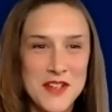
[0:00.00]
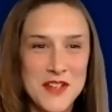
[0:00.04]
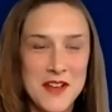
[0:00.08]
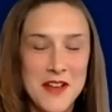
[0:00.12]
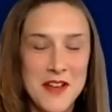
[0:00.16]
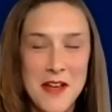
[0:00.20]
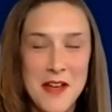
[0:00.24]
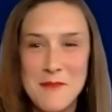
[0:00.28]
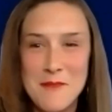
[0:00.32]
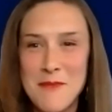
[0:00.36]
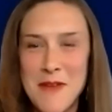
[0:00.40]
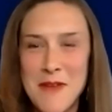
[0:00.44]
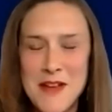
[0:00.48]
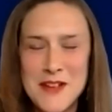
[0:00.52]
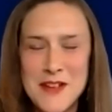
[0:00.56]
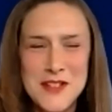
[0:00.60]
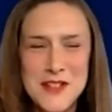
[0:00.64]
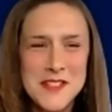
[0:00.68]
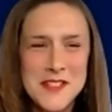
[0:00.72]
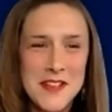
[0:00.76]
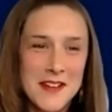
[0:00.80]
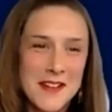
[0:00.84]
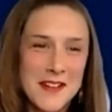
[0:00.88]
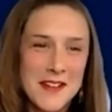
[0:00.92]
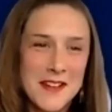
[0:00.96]
I just
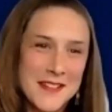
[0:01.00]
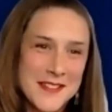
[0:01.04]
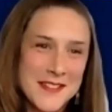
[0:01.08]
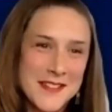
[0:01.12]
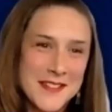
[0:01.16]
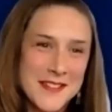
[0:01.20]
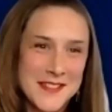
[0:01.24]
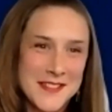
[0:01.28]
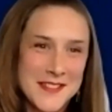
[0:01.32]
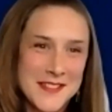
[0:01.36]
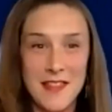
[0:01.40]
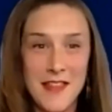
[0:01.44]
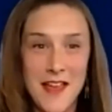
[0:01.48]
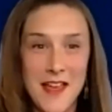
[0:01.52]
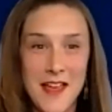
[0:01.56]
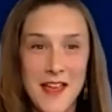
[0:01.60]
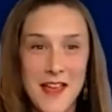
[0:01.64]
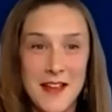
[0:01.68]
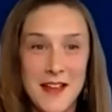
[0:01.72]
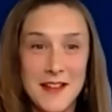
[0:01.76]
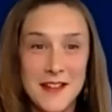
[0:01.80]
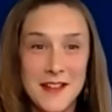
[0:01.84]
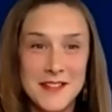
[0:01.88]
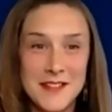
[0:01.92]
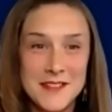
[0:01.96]
gotta say,
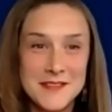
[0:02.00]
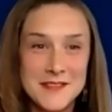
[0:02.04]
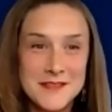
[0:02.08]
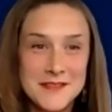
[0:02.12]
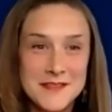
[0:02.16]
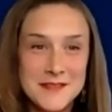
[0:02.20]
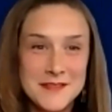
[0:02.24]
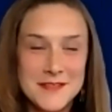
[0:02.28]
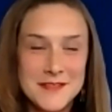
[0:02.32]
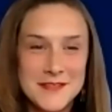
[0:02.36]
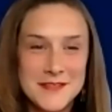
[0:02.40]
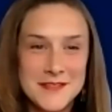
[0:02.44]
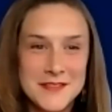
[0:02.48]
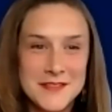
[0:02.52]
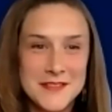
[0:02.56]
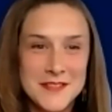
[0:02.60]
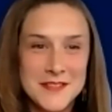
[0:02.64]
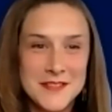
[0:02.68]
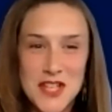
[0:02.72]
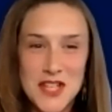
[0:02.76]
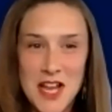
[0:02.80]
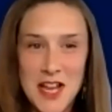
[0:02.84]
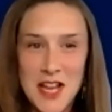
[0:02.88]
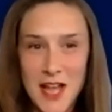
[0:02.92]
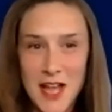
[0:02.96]
like,
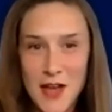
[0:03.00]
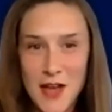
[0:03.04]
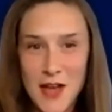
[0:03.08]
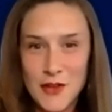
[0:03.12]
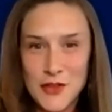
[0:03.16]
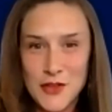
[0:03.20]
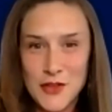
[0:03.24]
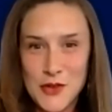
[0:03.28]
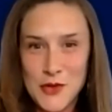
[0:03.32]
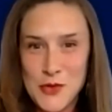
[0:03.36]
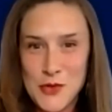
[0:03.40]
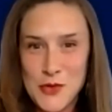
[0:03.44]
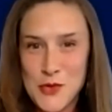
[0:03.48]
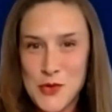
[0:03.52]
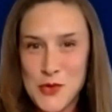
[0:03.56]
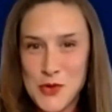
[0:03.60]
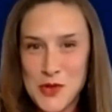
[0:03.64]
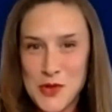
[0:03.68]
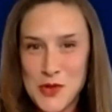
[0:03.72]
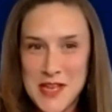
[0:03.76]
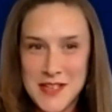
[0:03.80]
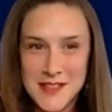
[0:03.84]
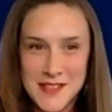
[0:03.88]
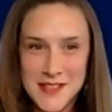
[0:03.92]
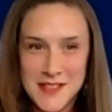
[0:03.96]
check out the cool
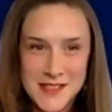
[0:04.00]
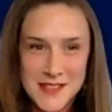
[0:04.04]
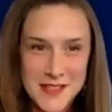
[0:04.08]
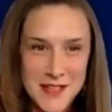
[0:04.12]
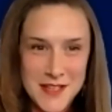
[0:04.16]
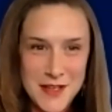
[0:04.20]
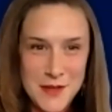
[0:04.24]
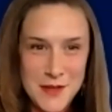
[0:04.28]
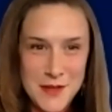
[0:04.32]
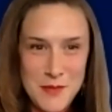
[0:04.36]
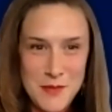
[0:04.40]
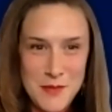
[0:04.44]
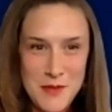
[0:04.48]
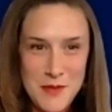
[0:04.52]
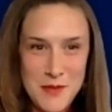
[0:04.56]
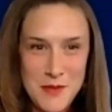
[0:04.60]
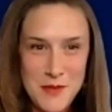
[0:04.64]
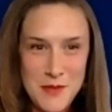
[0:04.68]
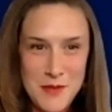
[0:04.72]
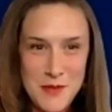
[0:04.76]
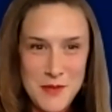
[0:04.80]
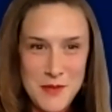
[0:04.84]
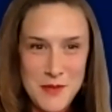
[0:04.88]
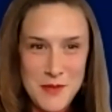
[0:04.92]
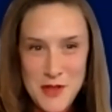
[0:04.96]
ENC
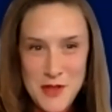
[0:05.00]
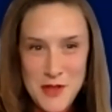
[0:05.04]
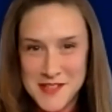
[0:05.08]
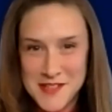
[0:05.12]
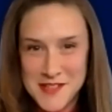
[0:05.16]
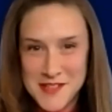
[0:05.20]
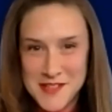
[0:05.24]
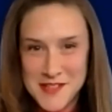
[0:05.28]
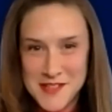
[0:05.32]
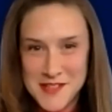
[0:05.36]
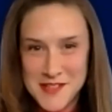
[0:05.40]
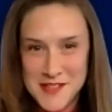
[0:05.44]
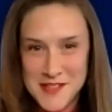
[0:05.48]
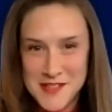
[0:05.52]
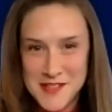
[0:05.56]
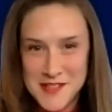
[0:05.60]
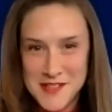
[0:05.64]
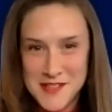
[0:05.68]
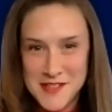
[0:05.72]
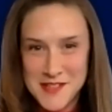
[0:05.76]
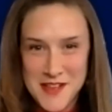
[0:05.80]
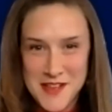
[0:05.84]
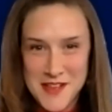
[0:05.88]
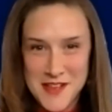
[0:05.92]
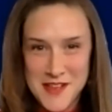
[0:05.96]
humans
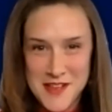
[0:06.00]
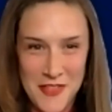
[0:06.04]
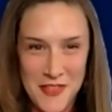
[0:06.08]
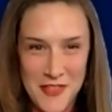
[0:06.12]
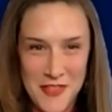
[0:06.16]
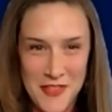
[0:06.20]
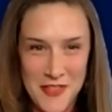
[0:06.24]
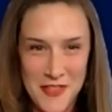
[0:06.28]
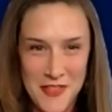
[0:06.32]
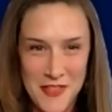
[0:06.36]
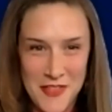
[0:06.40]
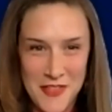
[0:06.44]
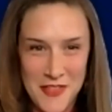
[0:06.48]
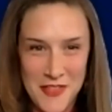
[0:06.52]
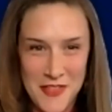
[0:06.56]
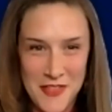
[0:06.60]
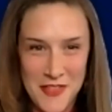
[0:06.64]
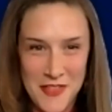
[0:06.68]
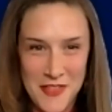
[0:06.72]
here on the call,